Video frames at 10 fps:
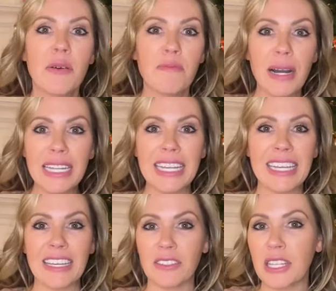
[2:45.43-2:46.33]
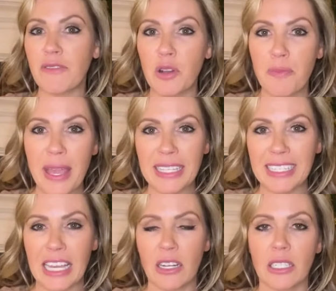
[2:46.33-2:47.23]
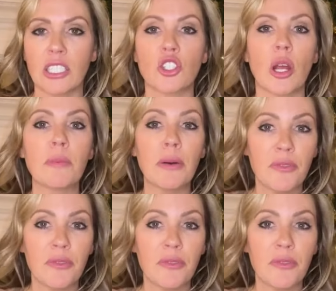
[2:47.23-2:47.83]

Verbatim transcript: money leave your bank account can drum